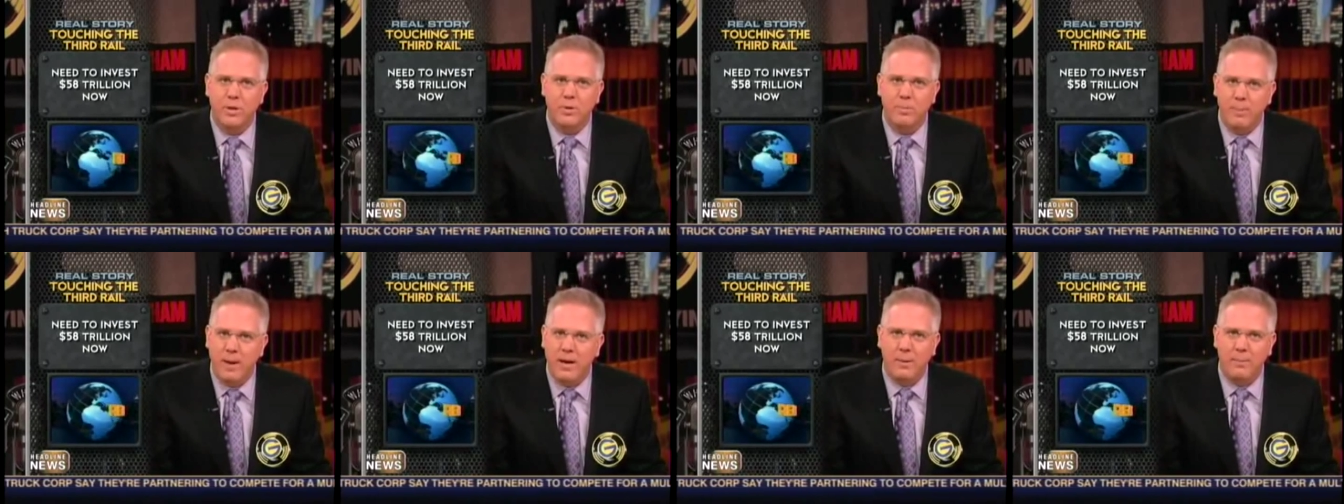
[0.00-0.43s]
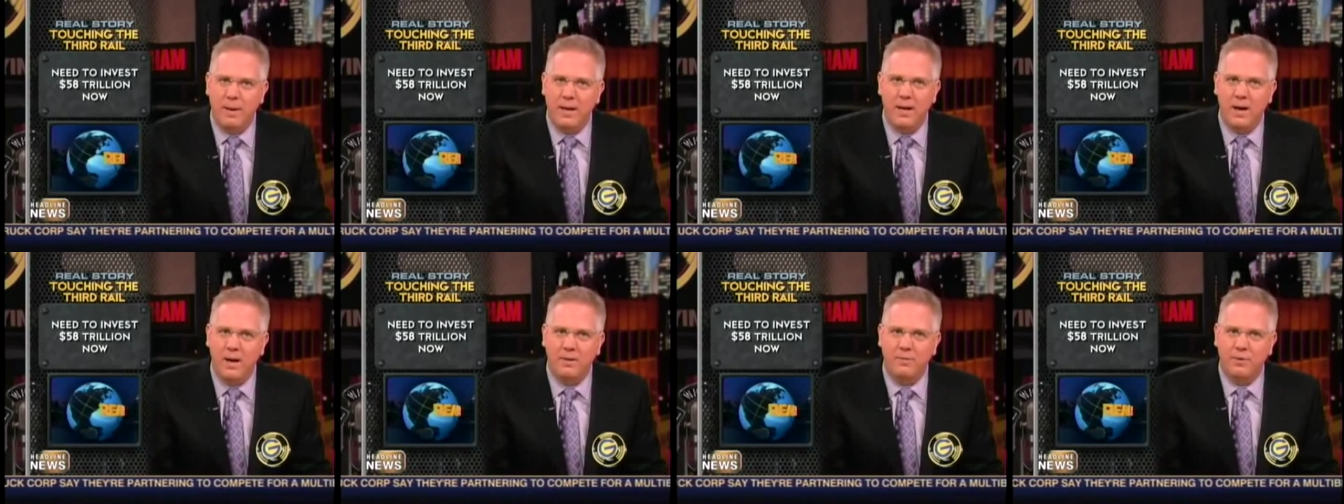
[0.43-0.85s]
You may or
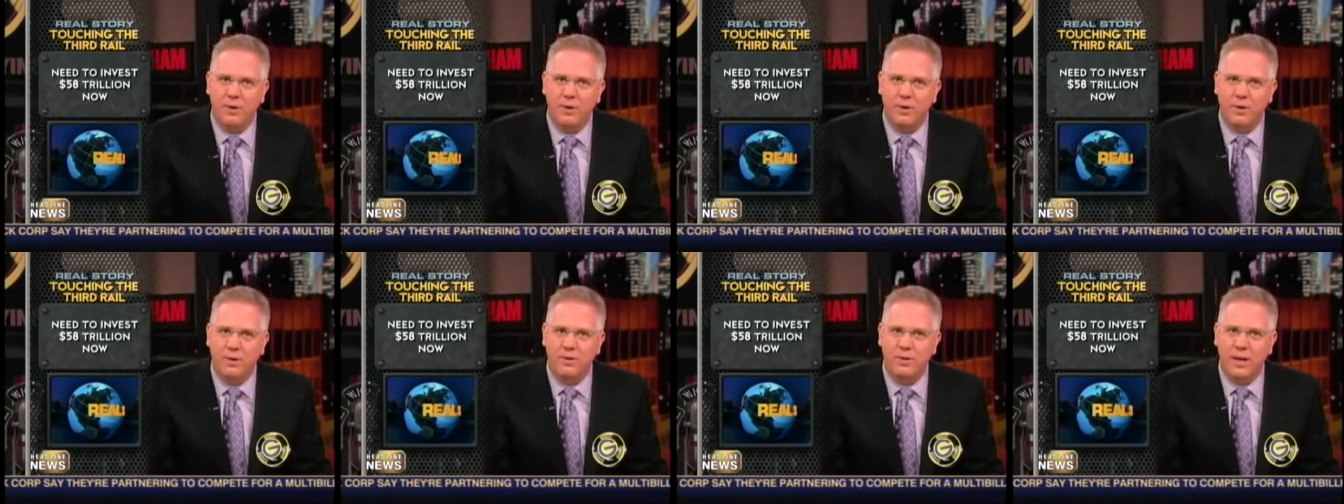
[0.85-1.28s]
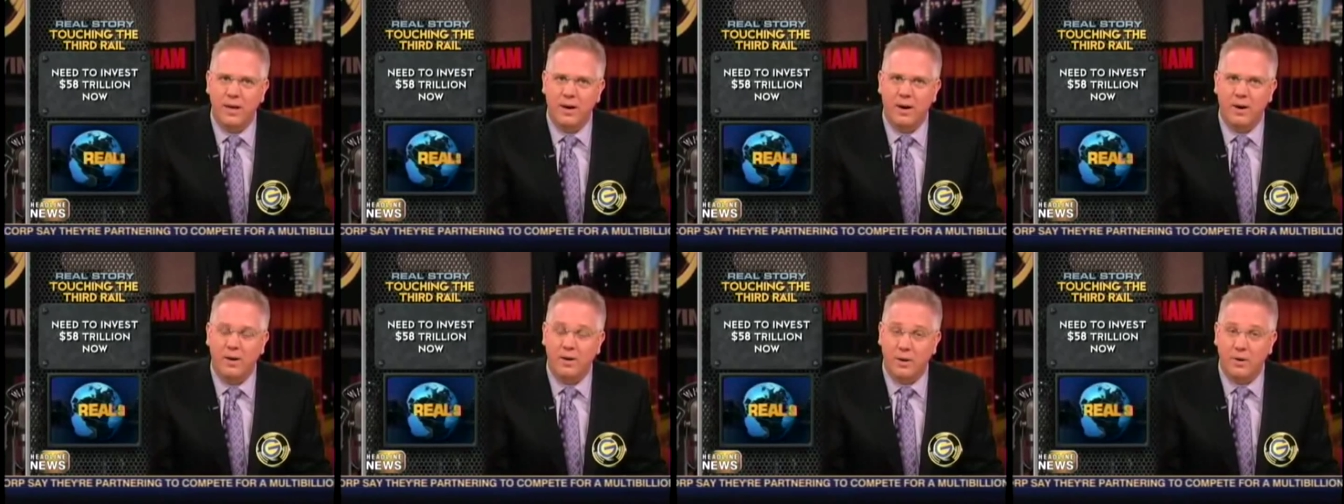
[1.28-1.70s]
may not have heard
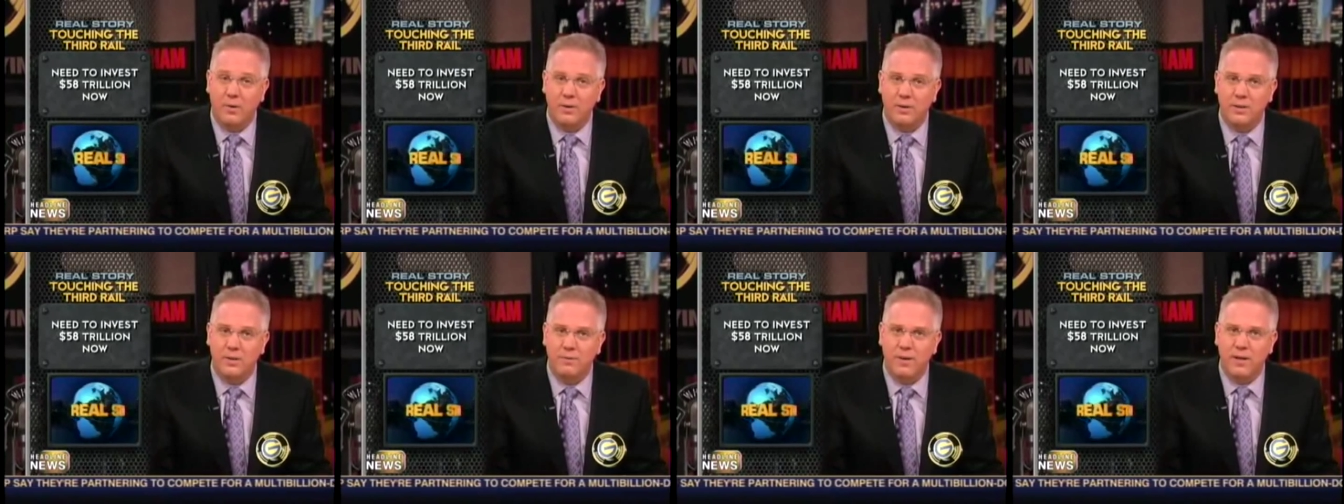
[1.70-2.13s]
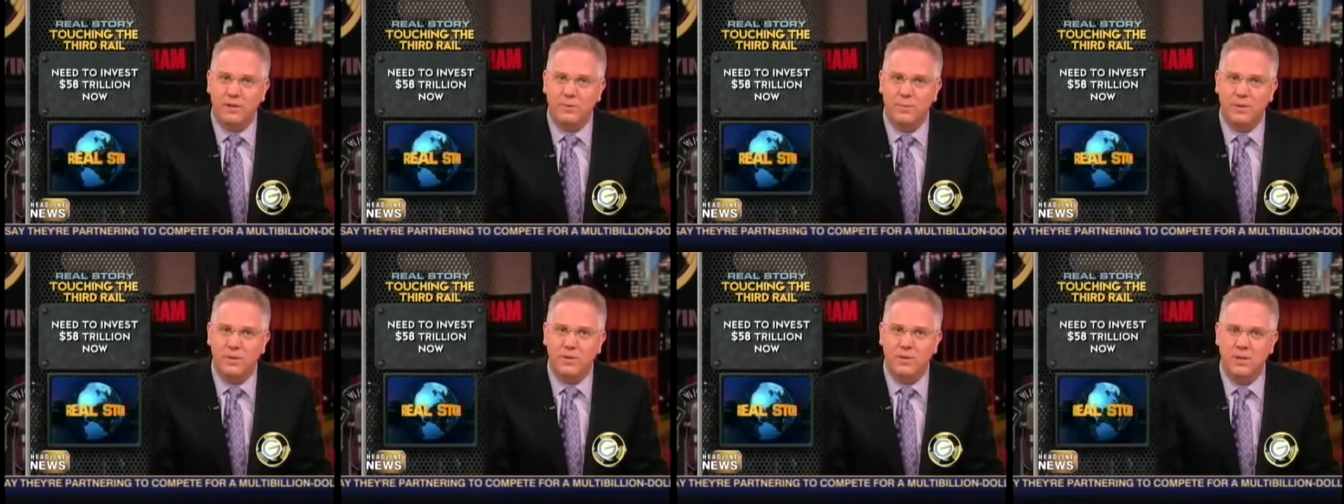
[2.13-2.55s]
that our current
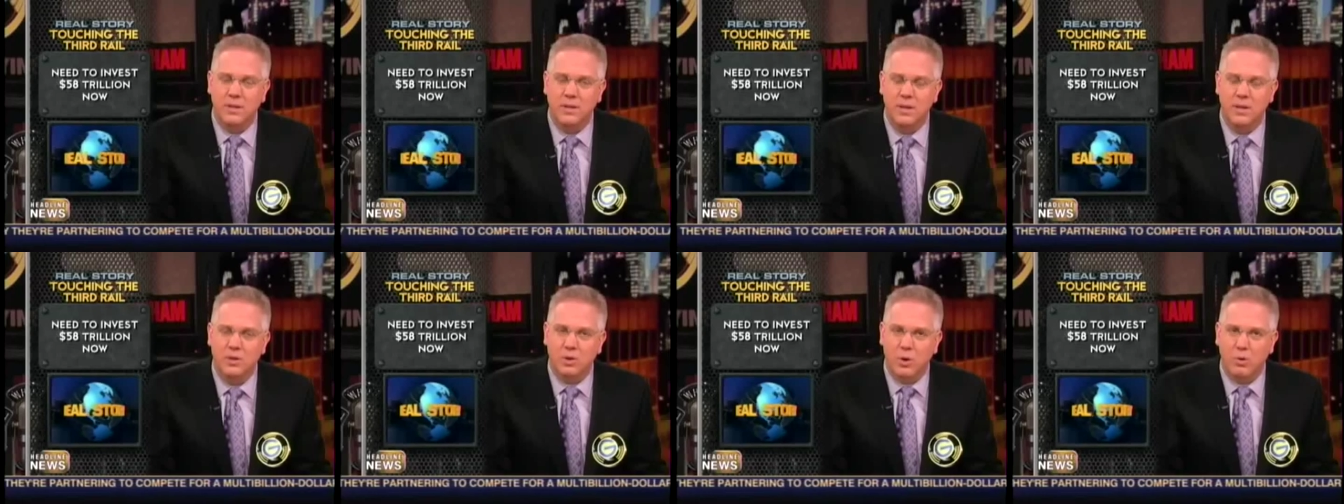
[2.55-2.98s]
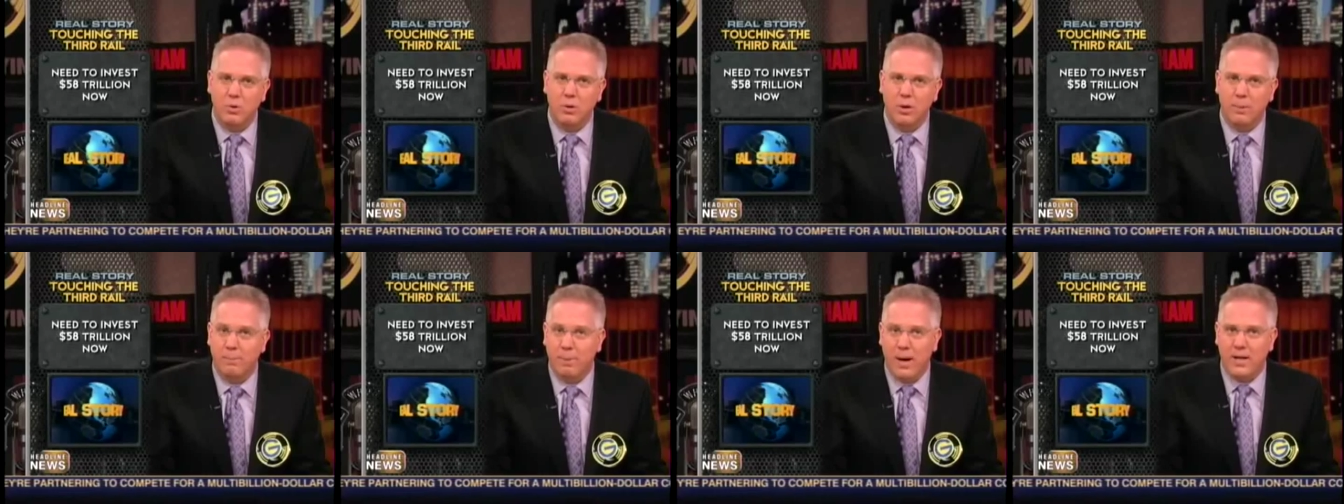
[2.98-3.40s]
investments
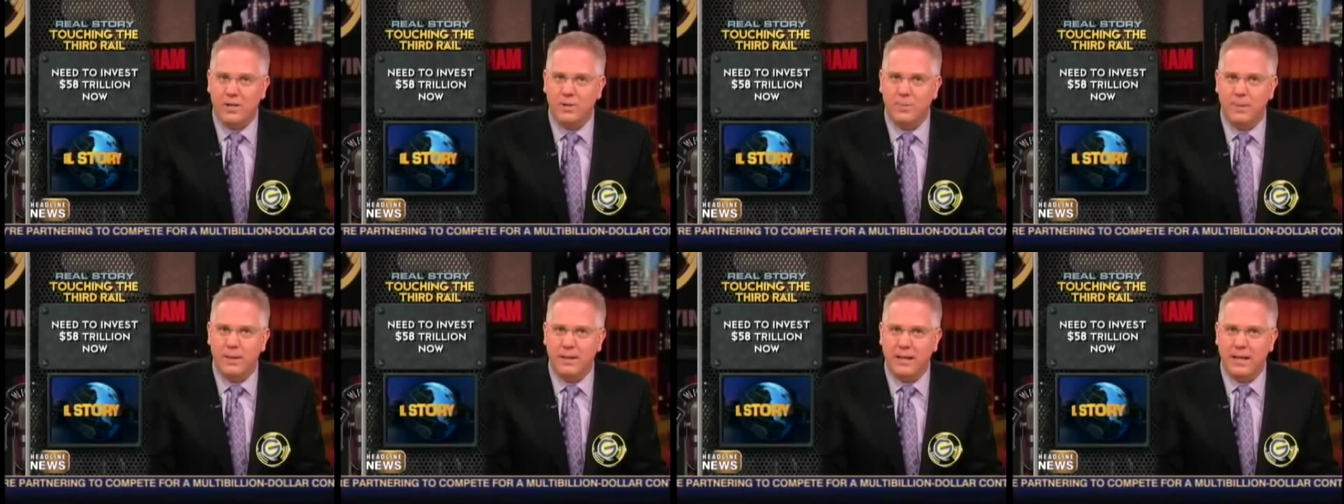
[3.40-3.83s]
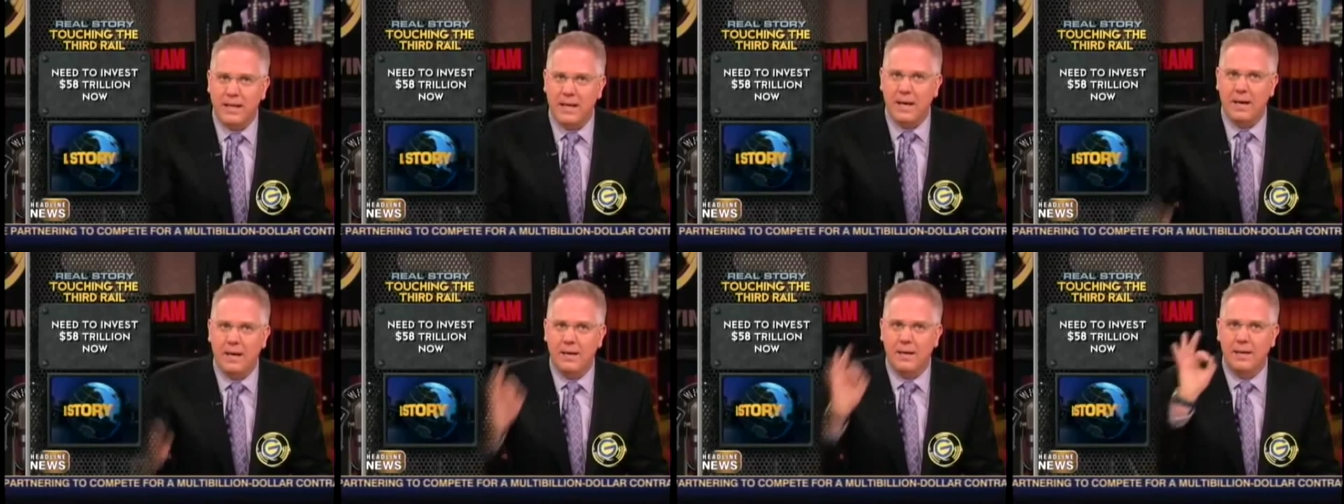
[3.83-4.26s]
total
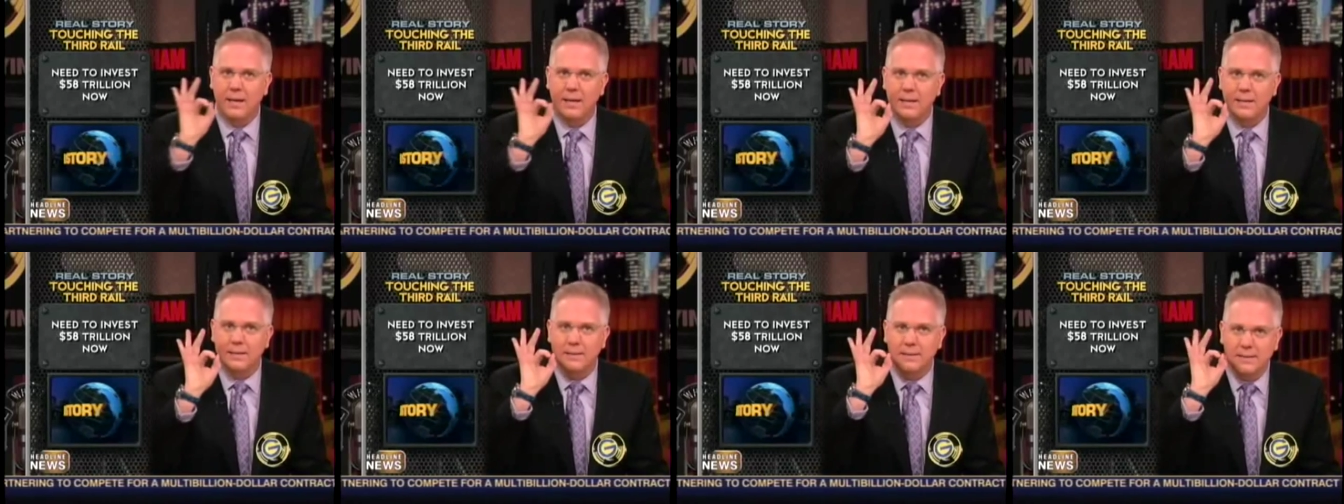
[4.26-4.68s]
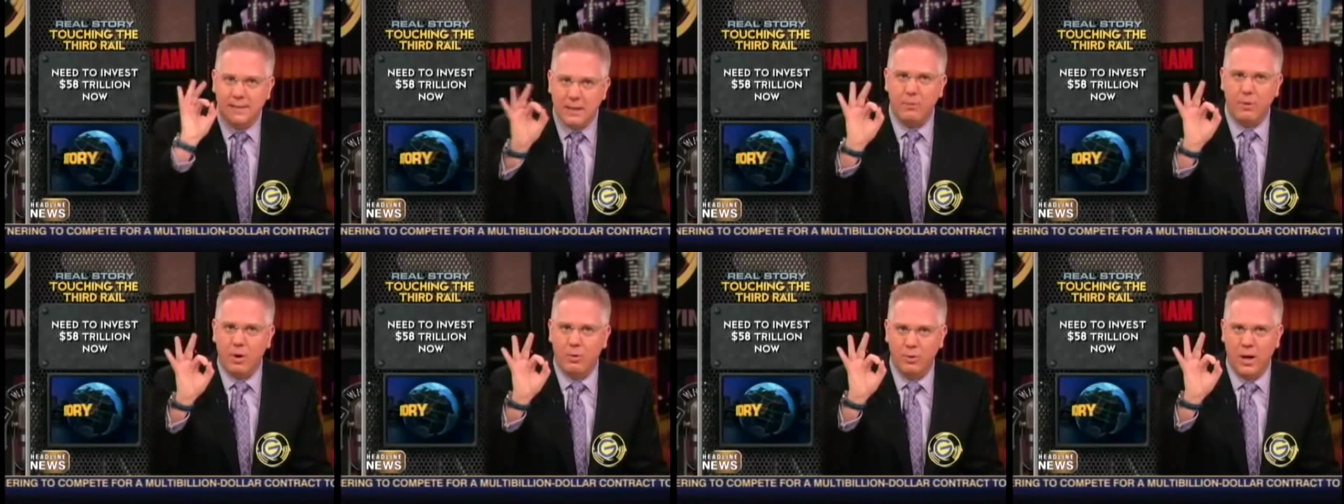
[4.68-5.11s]
approximately
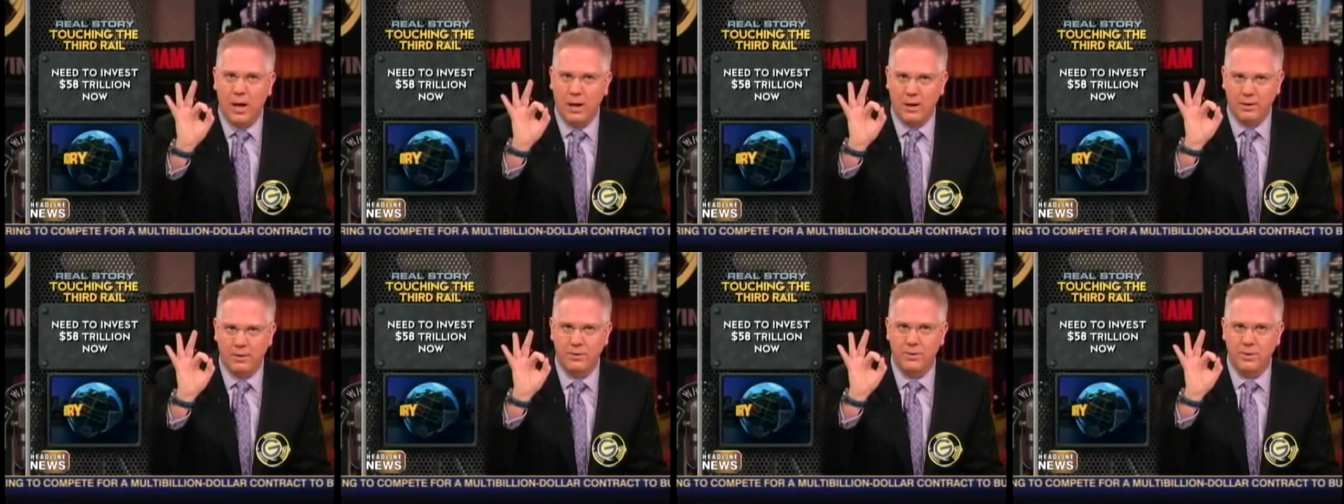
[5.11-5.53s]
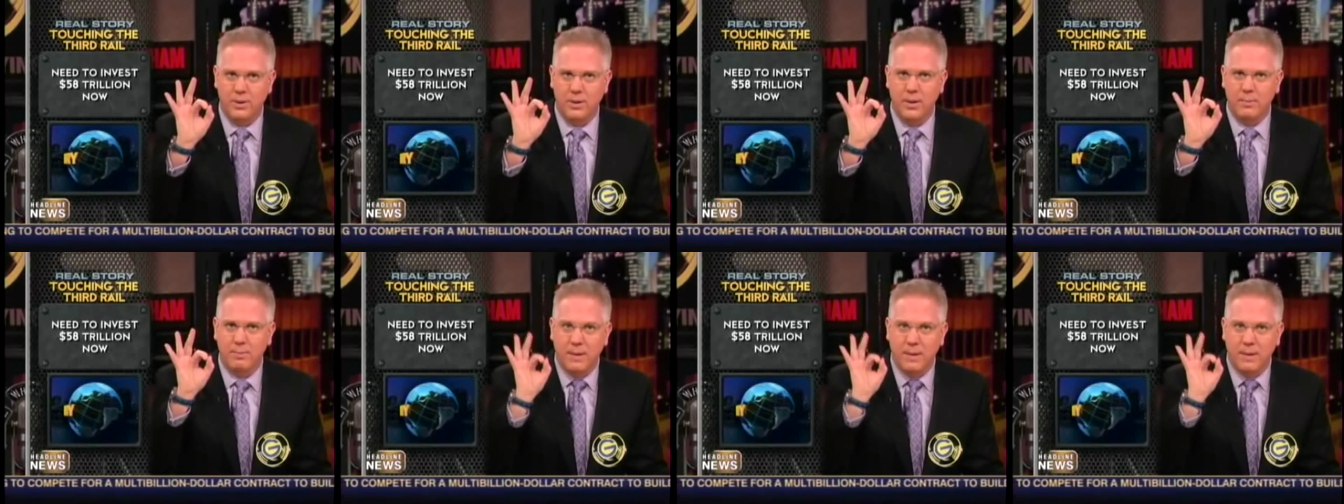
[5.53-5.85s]
zero dollars.